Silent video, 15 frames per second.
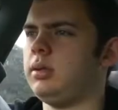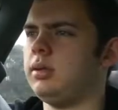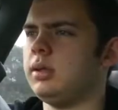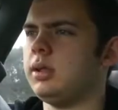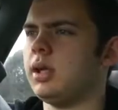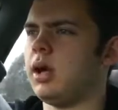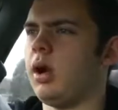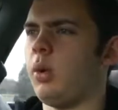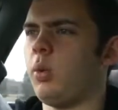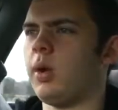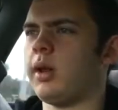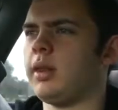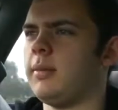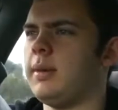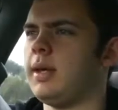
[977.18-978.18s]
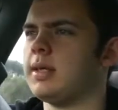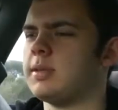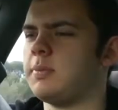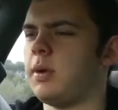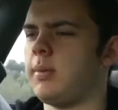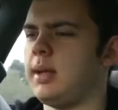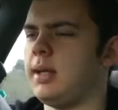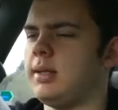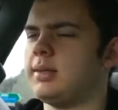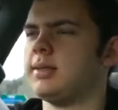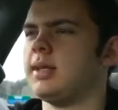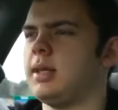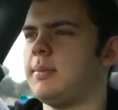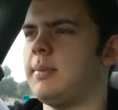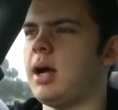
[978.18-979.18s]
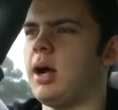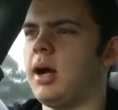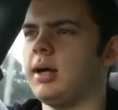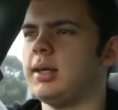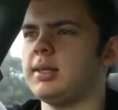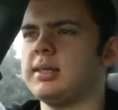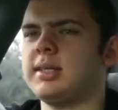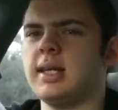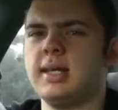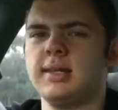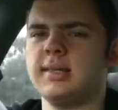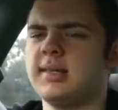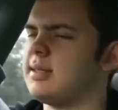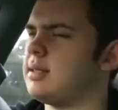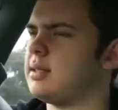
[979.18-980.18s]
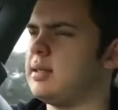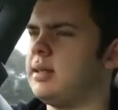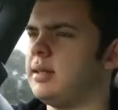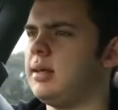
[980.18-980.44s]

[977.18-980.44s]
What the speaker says: You know, one of the biggest bombings in America since